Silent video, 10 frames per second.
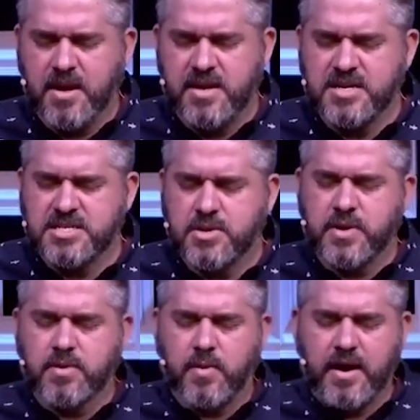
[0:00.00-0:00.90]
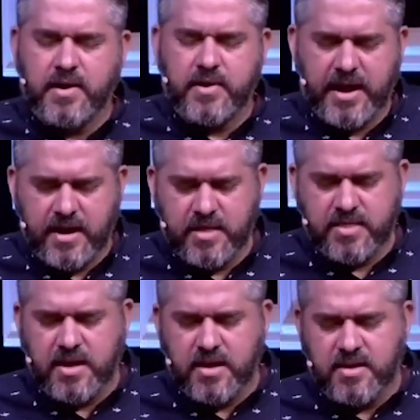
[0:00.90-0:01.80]
And it doesn't require
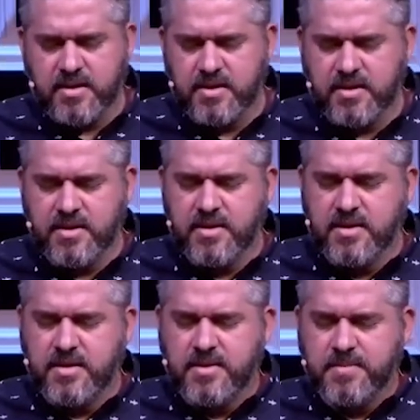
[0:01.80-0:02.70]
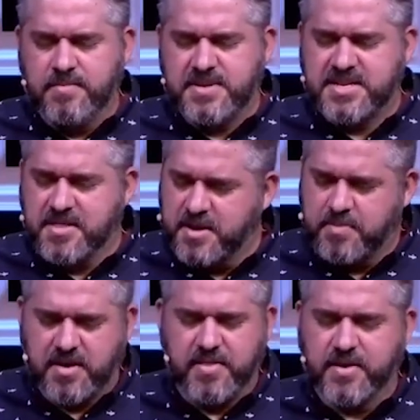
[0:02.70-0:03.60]
anything but to
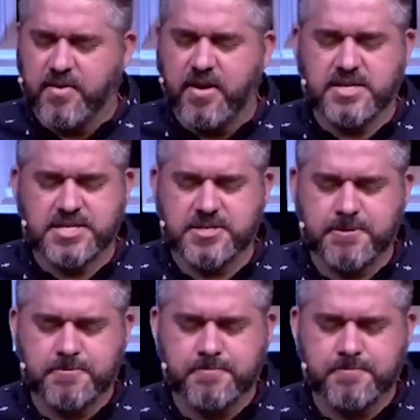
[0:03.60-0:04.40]
look upon the cross.